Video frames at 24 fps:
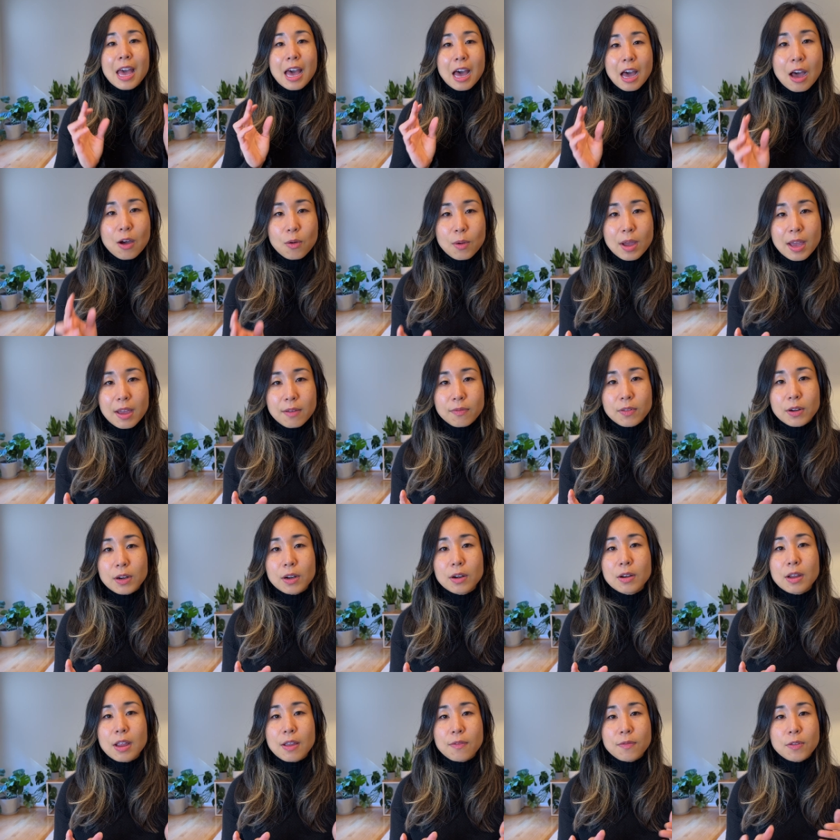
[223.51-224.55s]

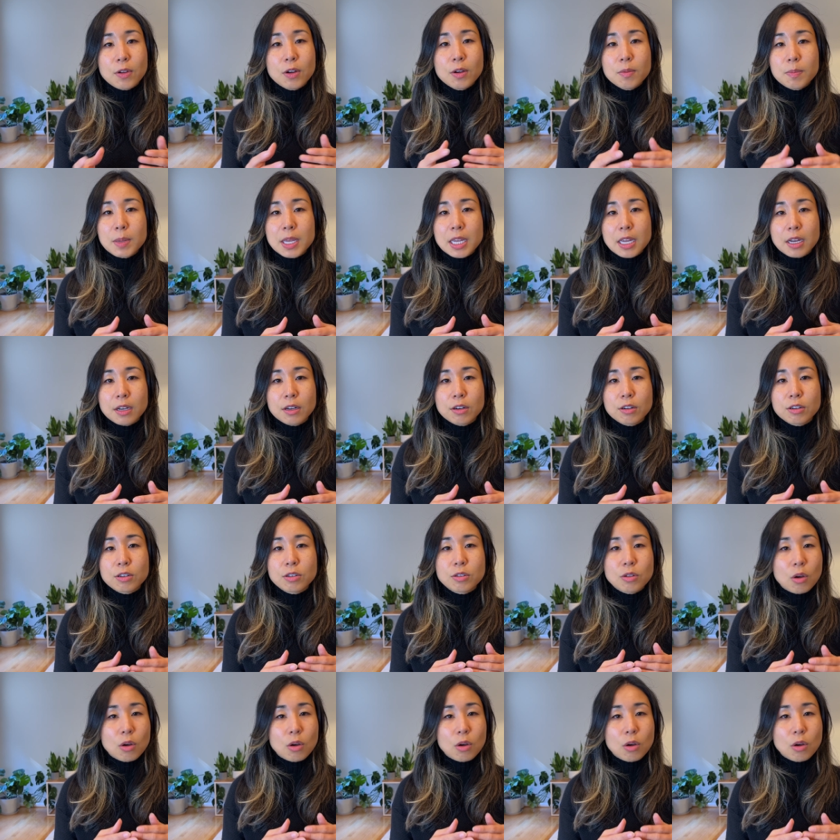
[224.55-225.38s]
However, if you're a beginner,